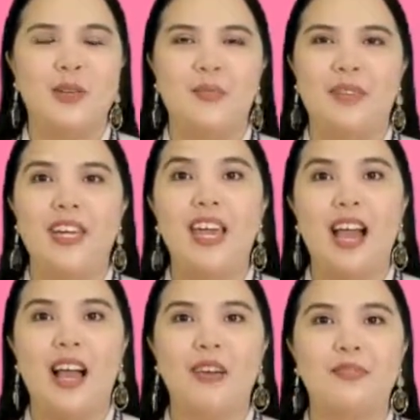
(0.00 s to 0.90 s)
we
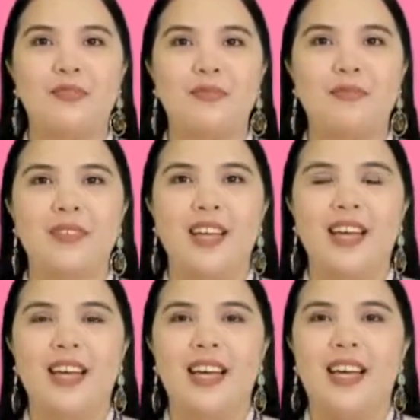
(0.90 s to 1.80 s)
have
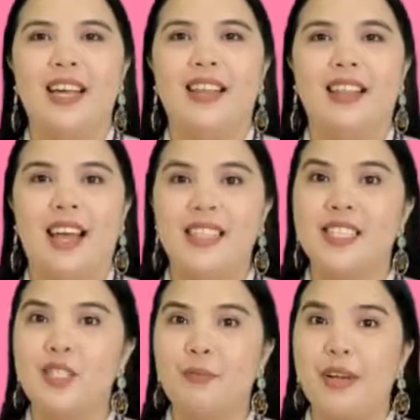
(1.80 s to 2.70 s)

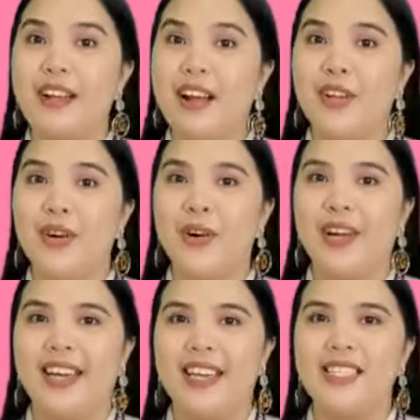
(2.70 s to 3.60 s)
Liza Soberano
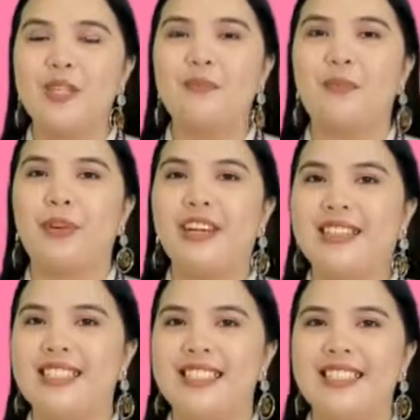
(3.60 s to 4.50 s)
is
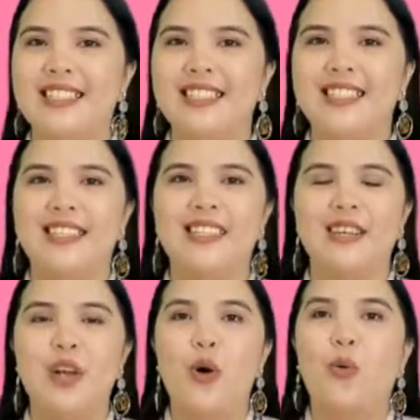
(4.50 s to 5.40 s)
pretty.
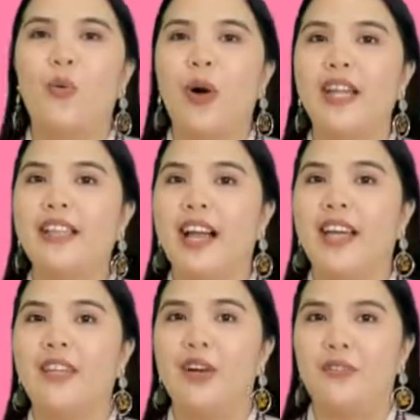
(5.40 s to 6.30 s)
What
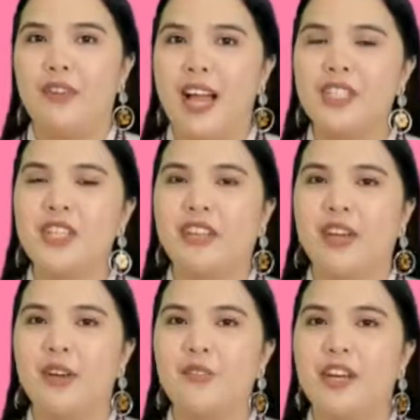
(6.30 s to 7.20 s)
kind of
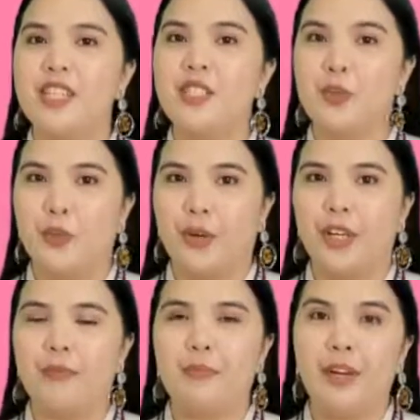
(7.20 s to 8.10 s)
adjective is the
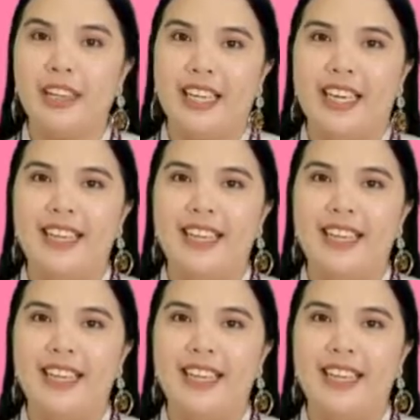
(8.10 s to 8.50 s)
word pretty?